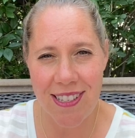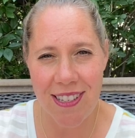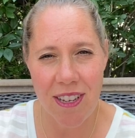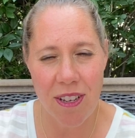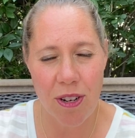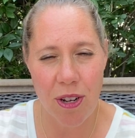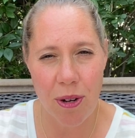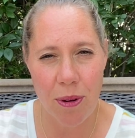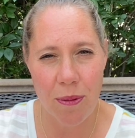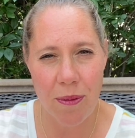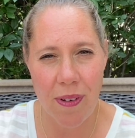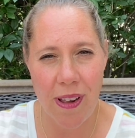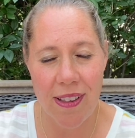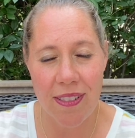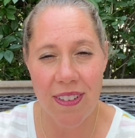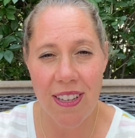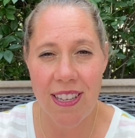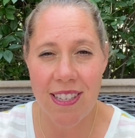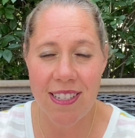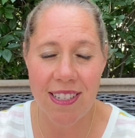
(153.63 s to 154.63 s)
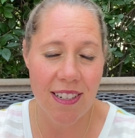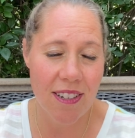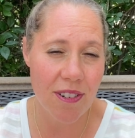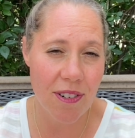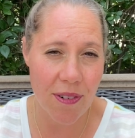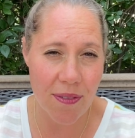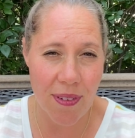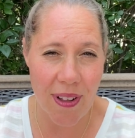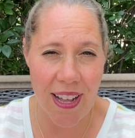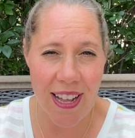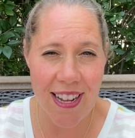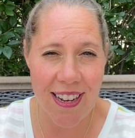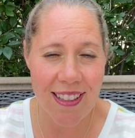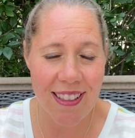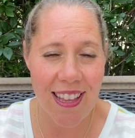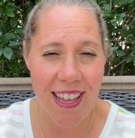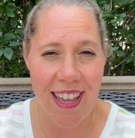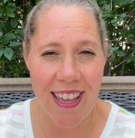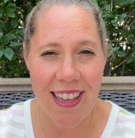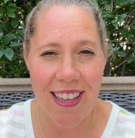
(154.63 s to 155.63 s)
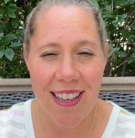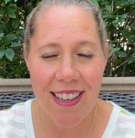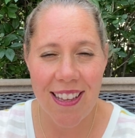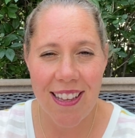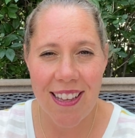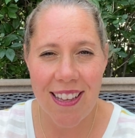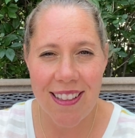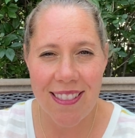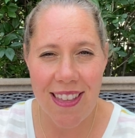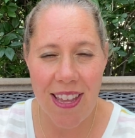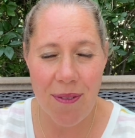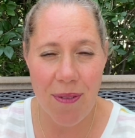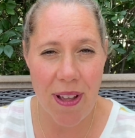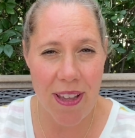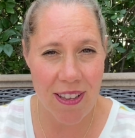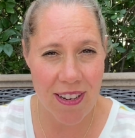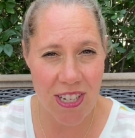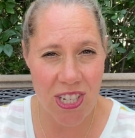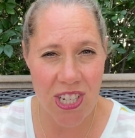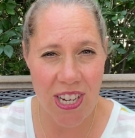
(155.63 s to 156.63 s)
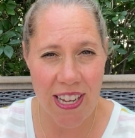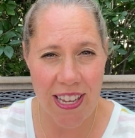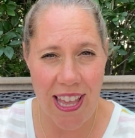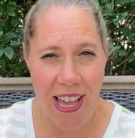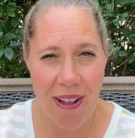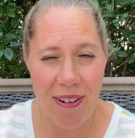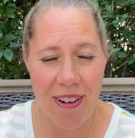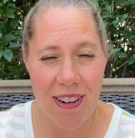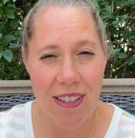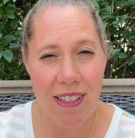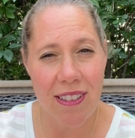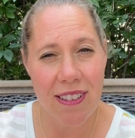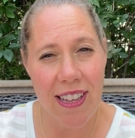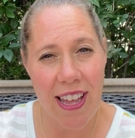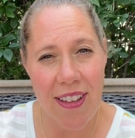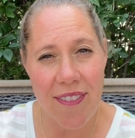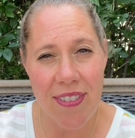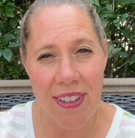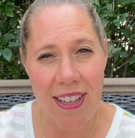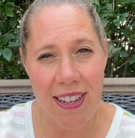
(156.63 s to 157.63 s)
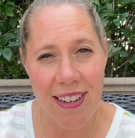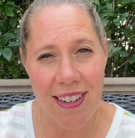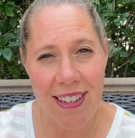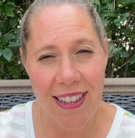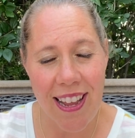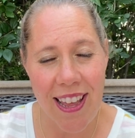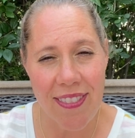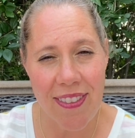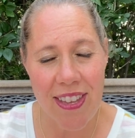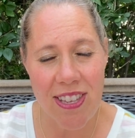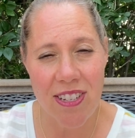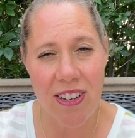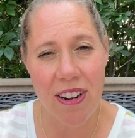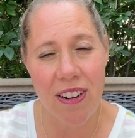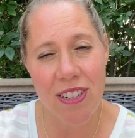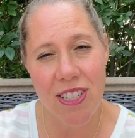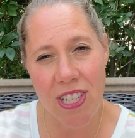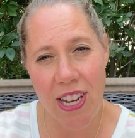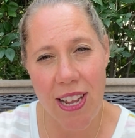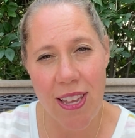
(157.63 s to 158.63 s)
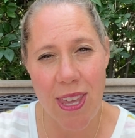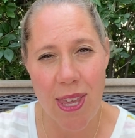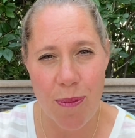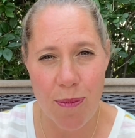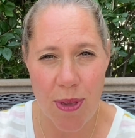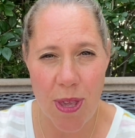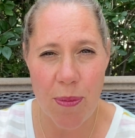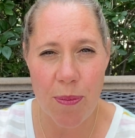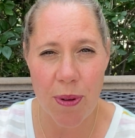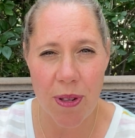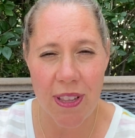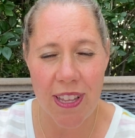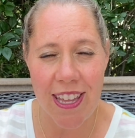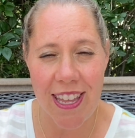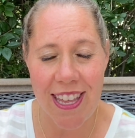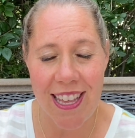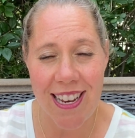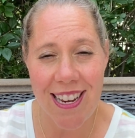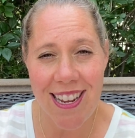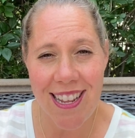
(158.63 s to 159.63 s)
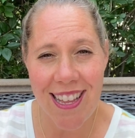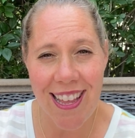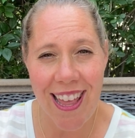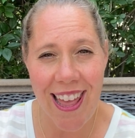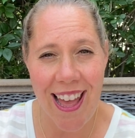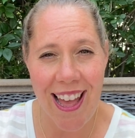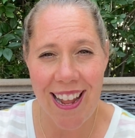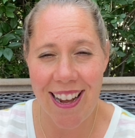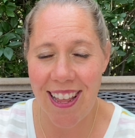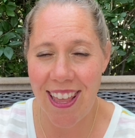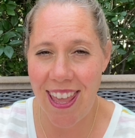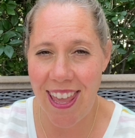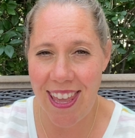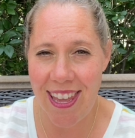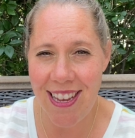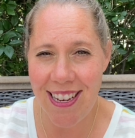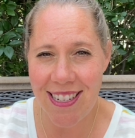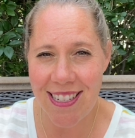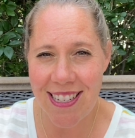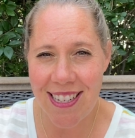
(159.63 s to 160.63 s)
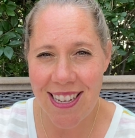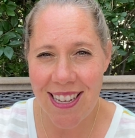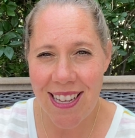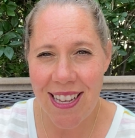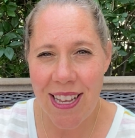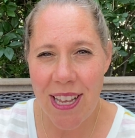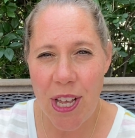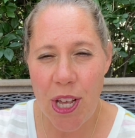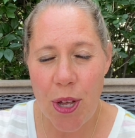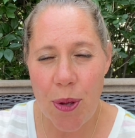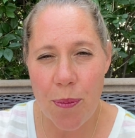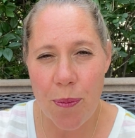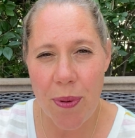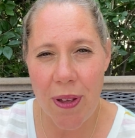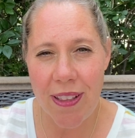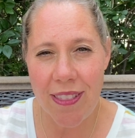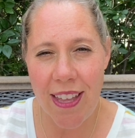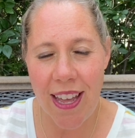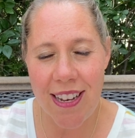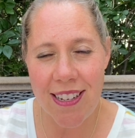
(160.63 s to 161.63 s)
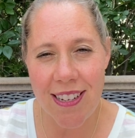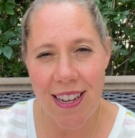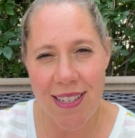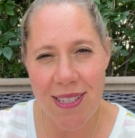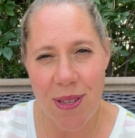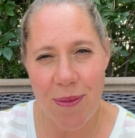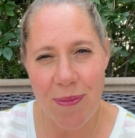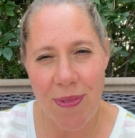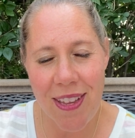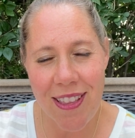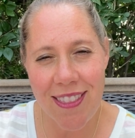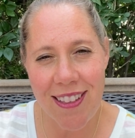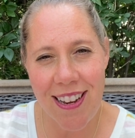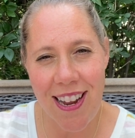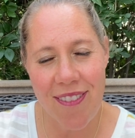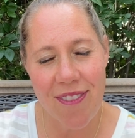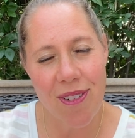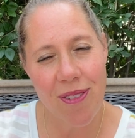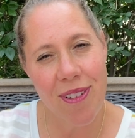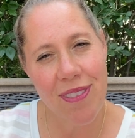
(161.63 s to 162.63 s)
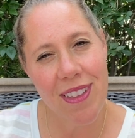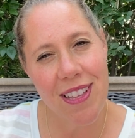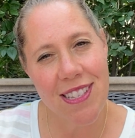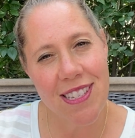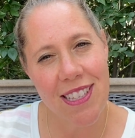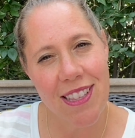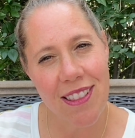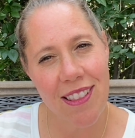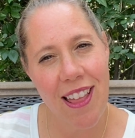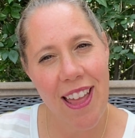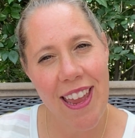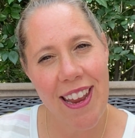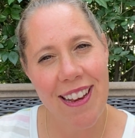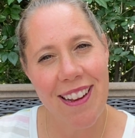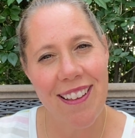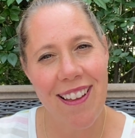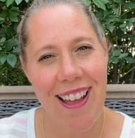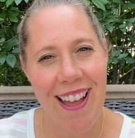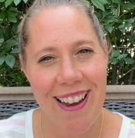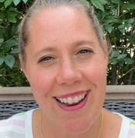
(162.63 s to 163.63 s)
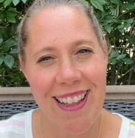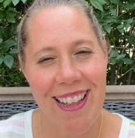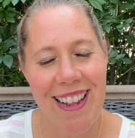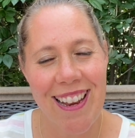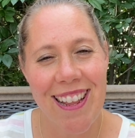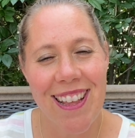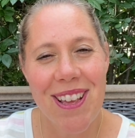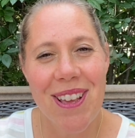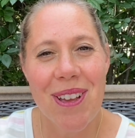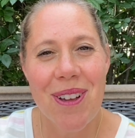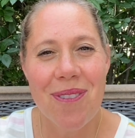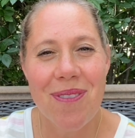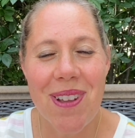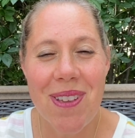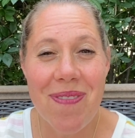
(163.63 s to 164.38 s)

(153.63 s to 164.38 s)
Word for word: you know, at least at Gros Ventre, they, they want you to check out at eleven, and they start checking people in at eight. But that doesn't mean that everyone that's in line got in. We